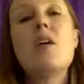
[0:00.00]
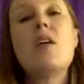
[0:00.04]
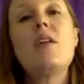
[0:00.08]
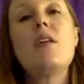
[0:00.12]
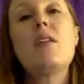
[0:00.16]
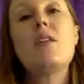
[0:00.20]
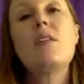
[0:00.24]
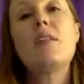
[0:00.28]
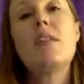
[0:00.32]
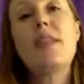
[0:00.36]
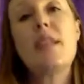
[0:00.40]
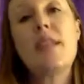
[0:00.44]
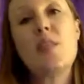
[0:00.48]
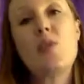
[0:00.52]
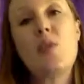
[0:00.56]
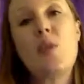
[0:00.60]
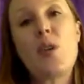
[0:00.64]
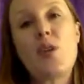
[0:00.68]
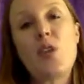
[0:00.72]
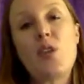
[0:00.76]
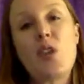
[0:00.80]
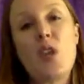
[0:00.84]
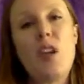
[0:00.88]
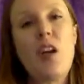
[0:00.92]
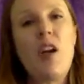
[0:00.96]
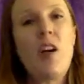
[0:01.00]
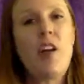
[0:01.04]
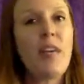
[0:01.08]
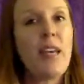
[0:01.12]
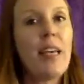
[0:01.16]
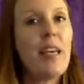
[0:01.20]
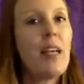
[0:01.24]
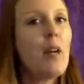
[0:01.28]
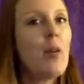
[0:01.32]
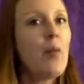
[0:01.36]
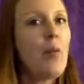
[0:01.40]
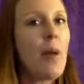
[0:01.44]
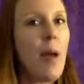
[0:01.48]
The next question, I'll
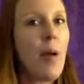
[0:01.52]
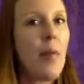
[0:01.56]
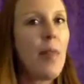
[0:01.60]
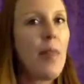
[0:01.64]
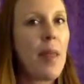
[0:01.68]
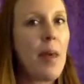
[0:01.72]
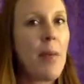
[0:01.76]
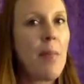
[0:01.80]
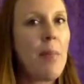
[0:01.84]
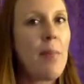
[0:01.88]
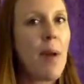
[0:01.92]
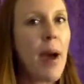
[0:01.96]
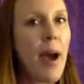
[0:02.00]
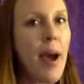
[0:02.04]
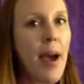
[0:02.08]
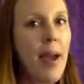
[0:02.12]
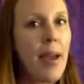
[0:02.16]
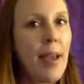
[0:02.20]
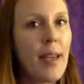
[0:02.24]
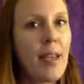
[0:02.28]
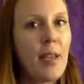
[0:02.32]
get around them by.